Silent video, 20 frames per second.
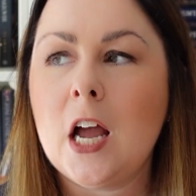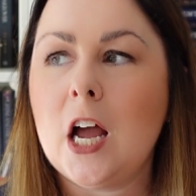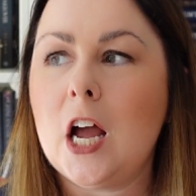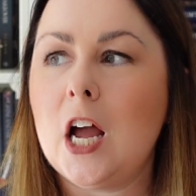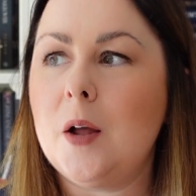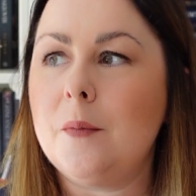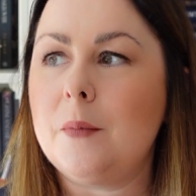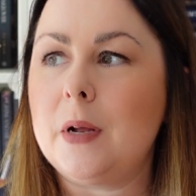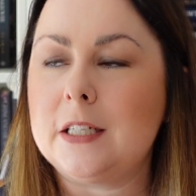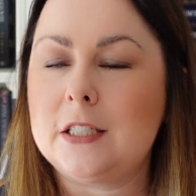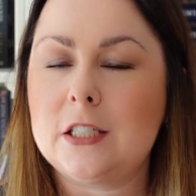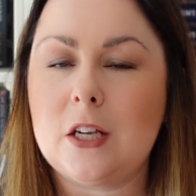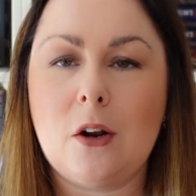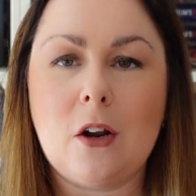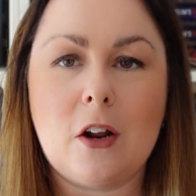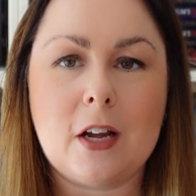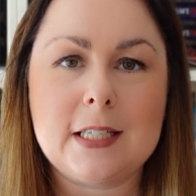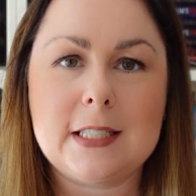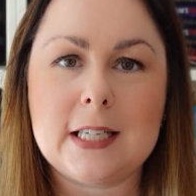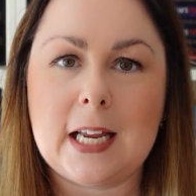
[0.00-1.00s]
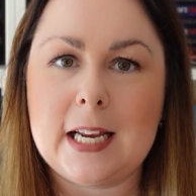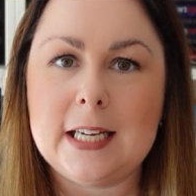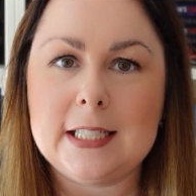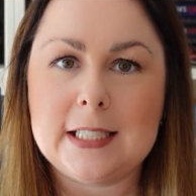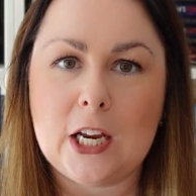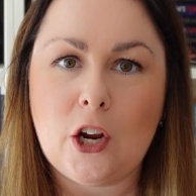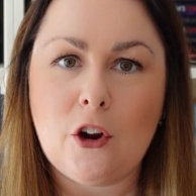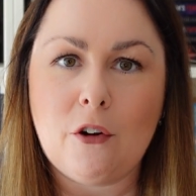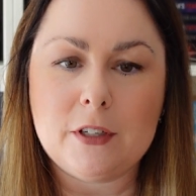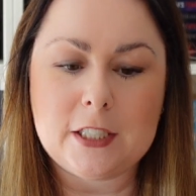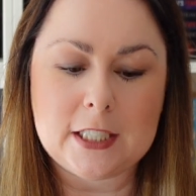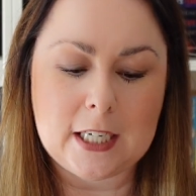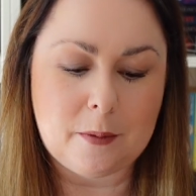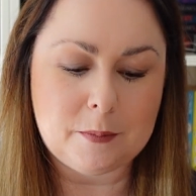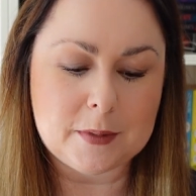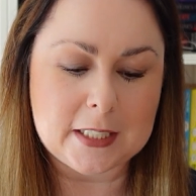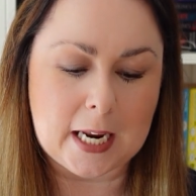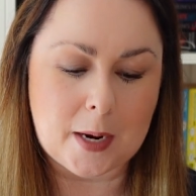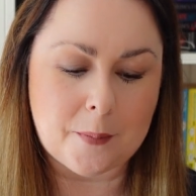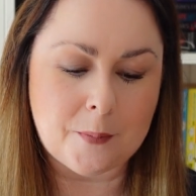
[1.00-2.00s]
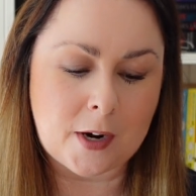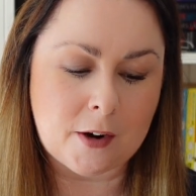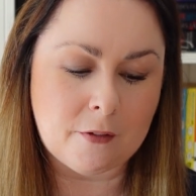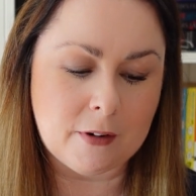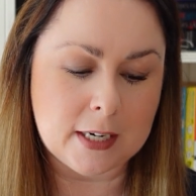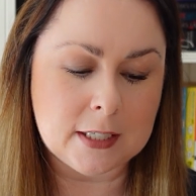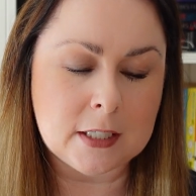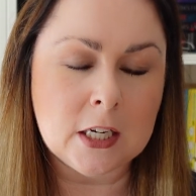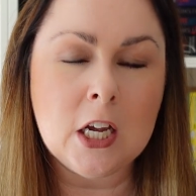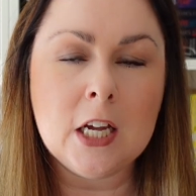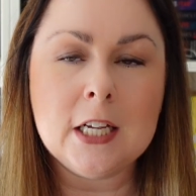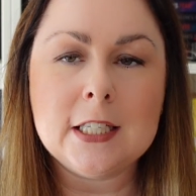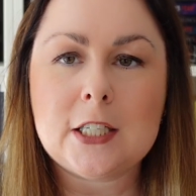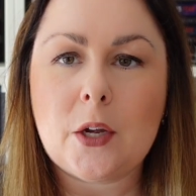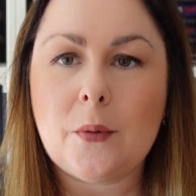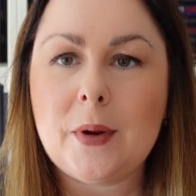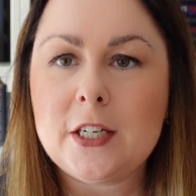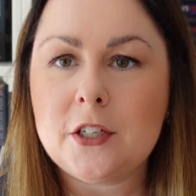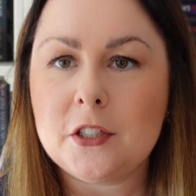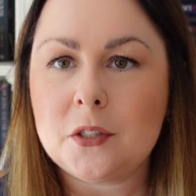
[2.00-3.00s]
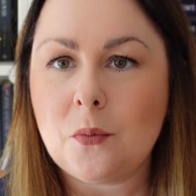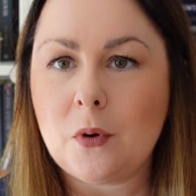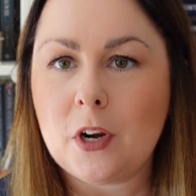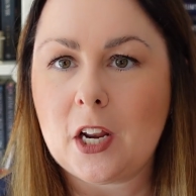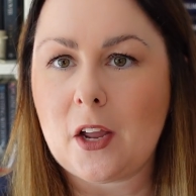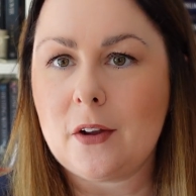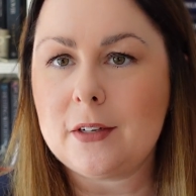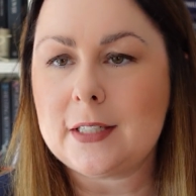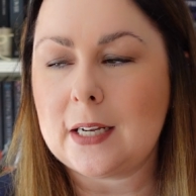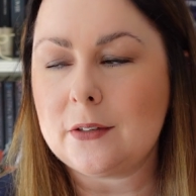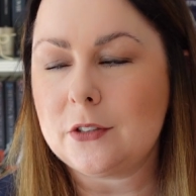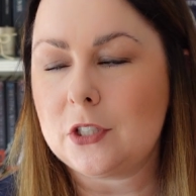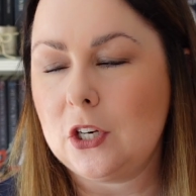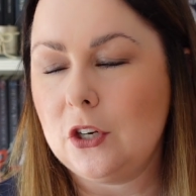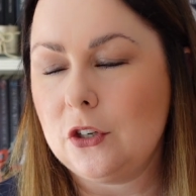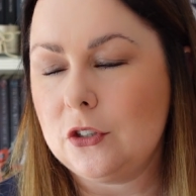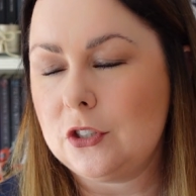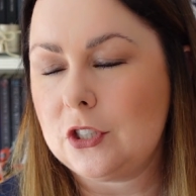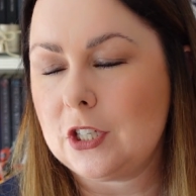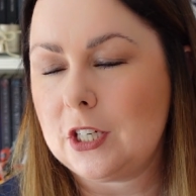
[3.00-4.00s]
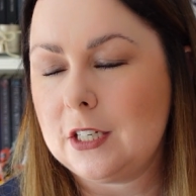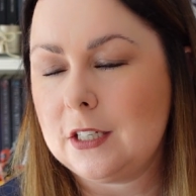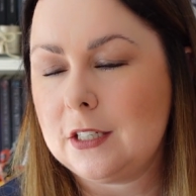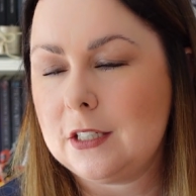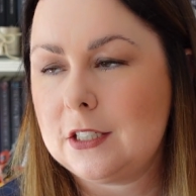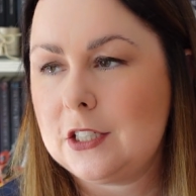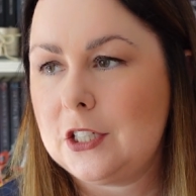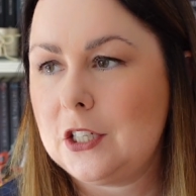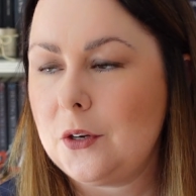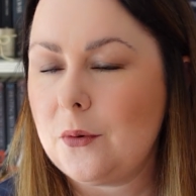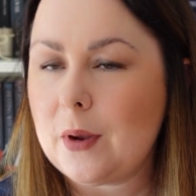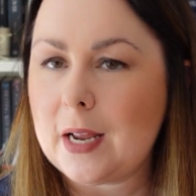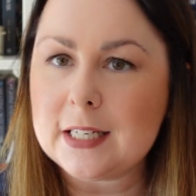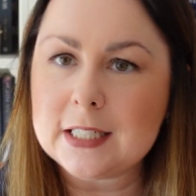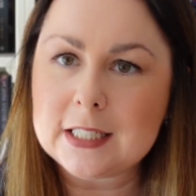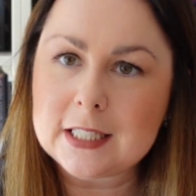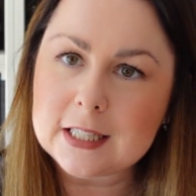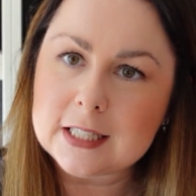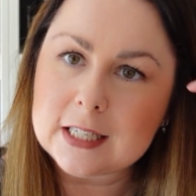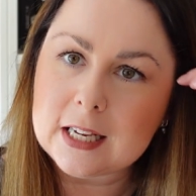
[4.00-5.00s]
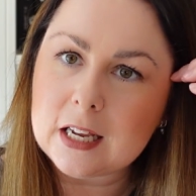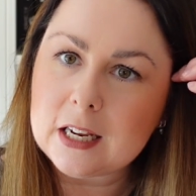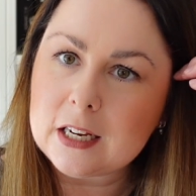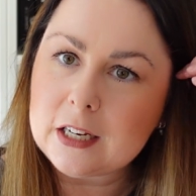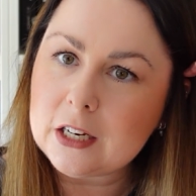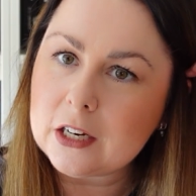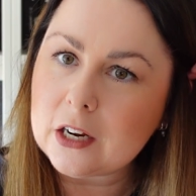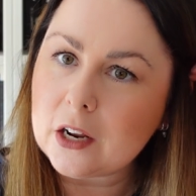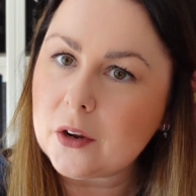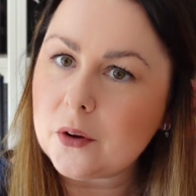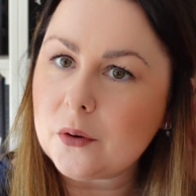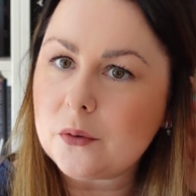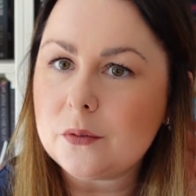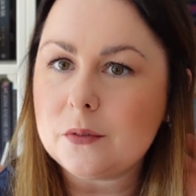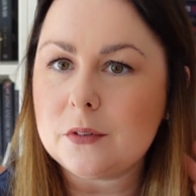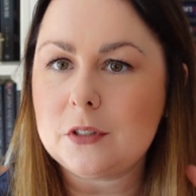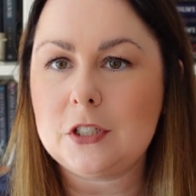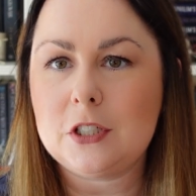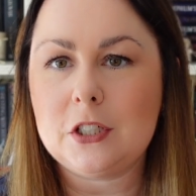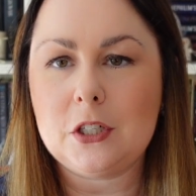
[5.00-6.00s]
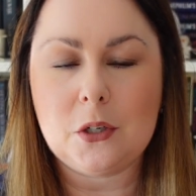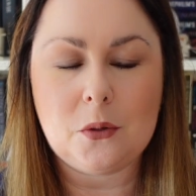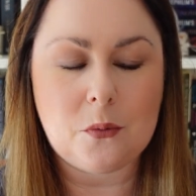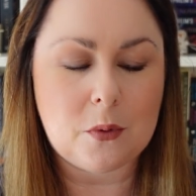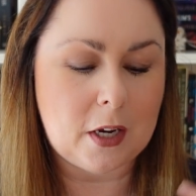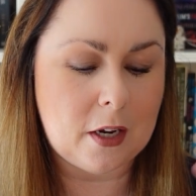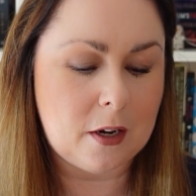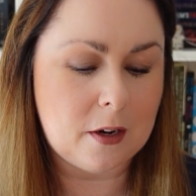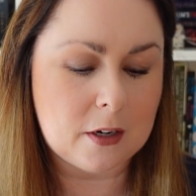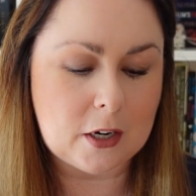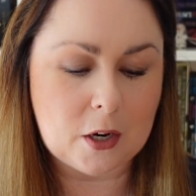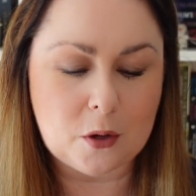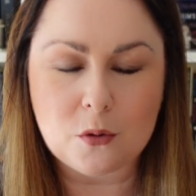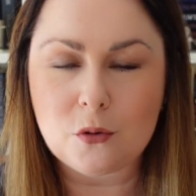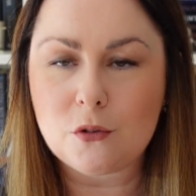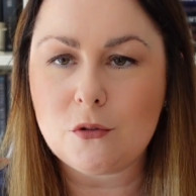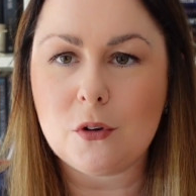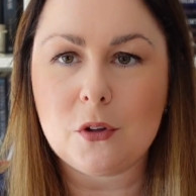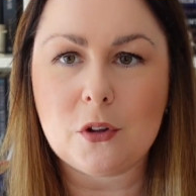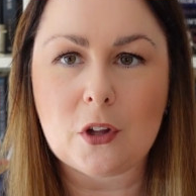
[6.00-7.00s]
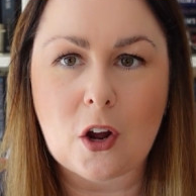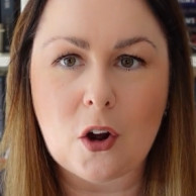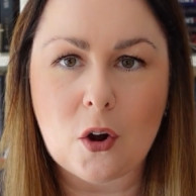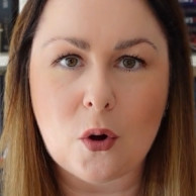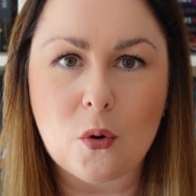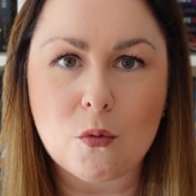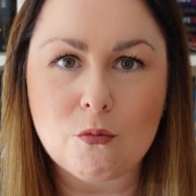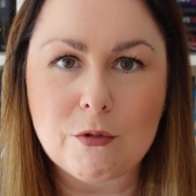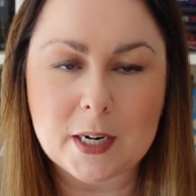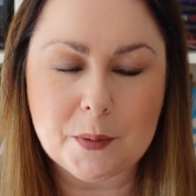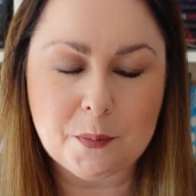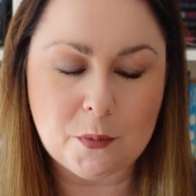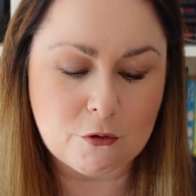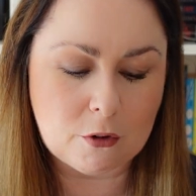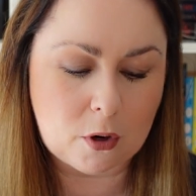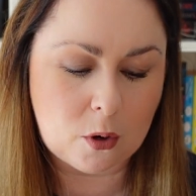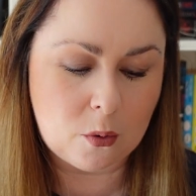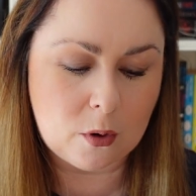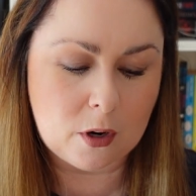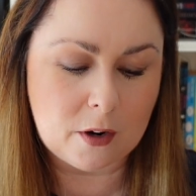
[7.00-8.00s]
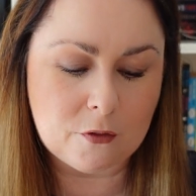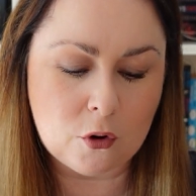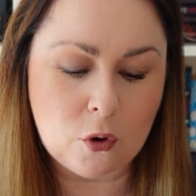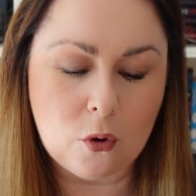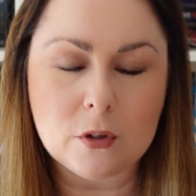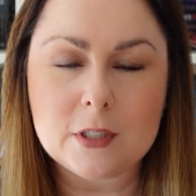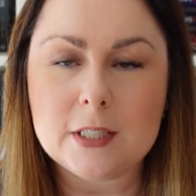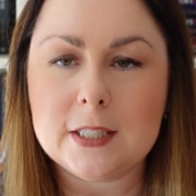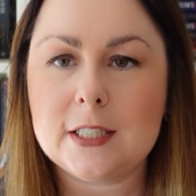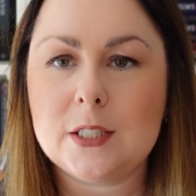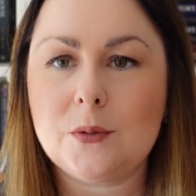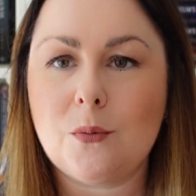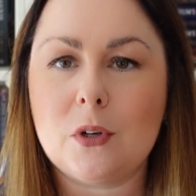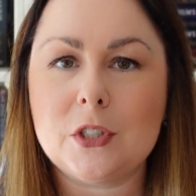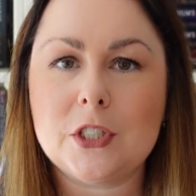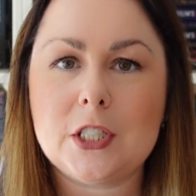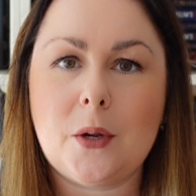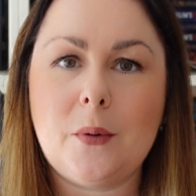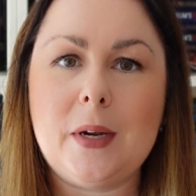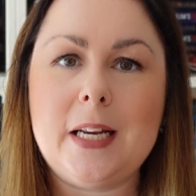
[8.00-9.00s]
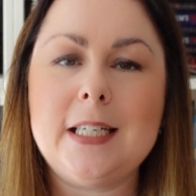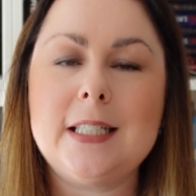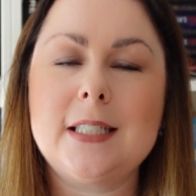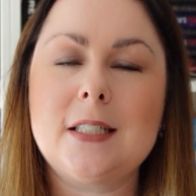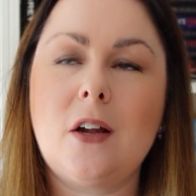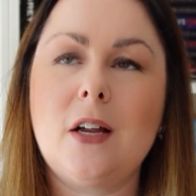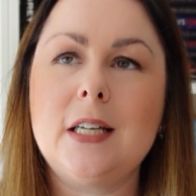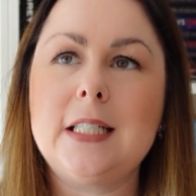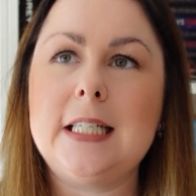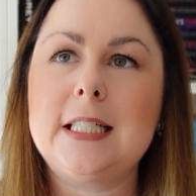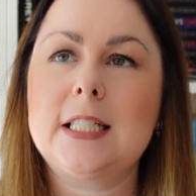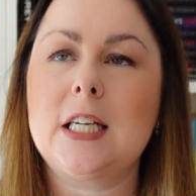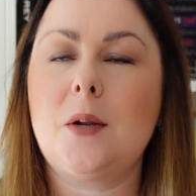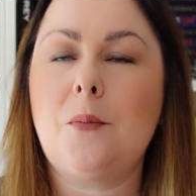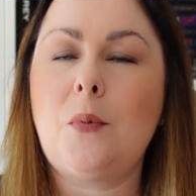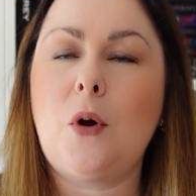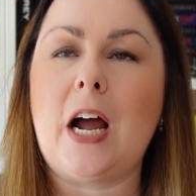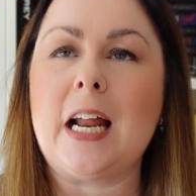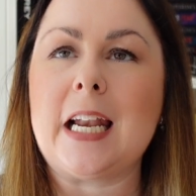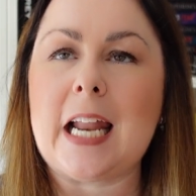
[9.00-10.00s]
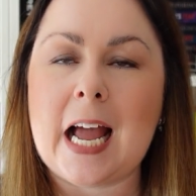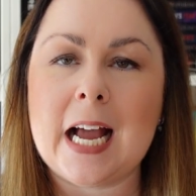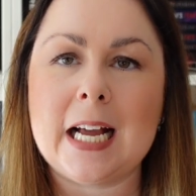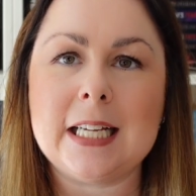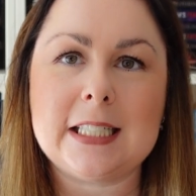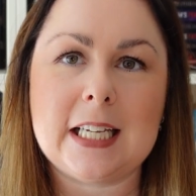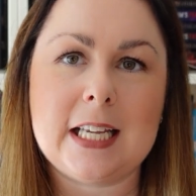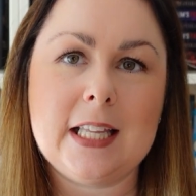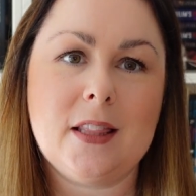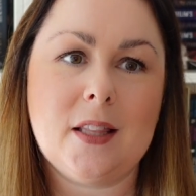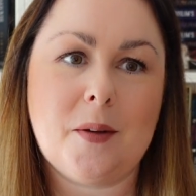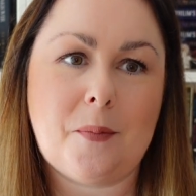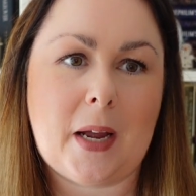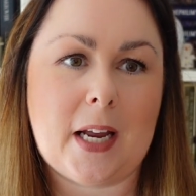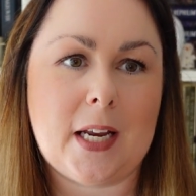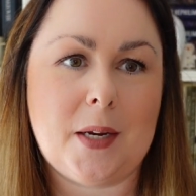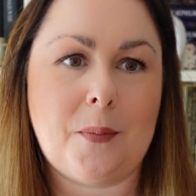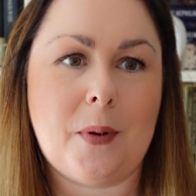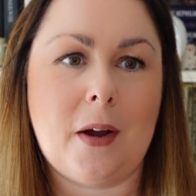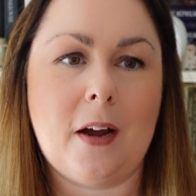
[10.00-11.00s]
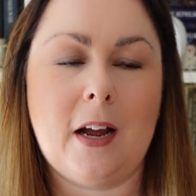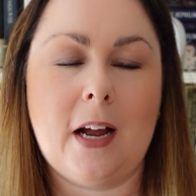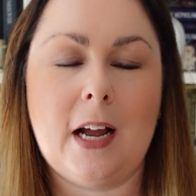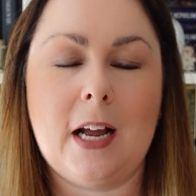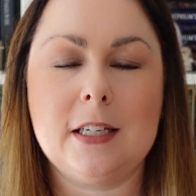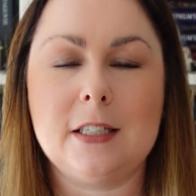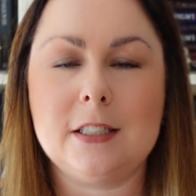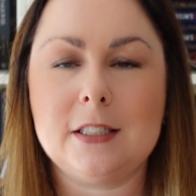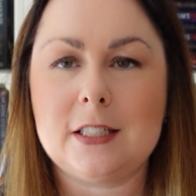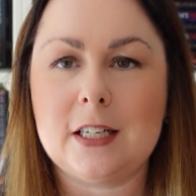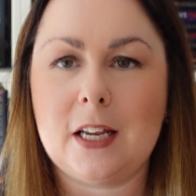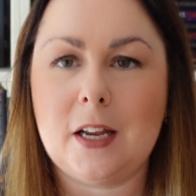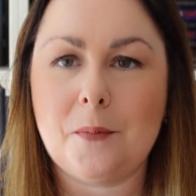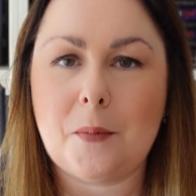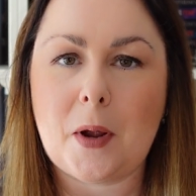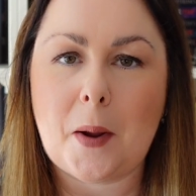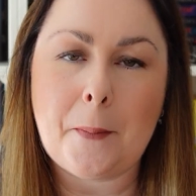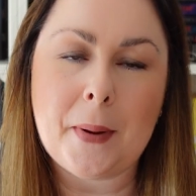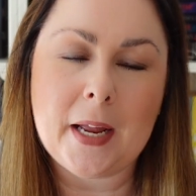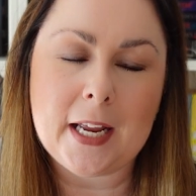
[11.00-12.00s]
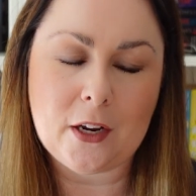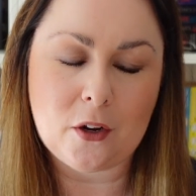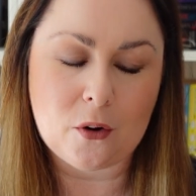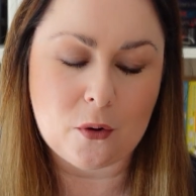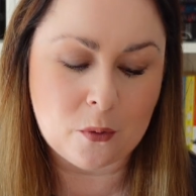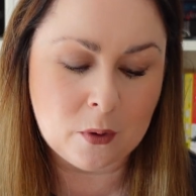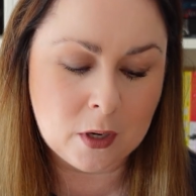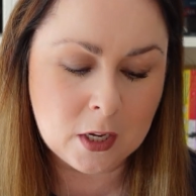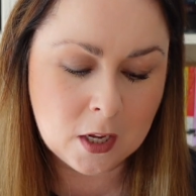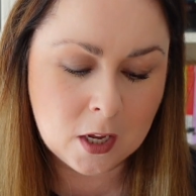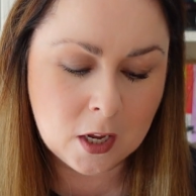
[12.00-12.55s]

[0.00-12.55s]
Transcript: And so, like I say, he's encouraging him to get married. So he doesn't want to go down to London to enter the, you know, to go through the whole rigmarole of courting someone. So he decides he's going to put an ad in the paper and appeal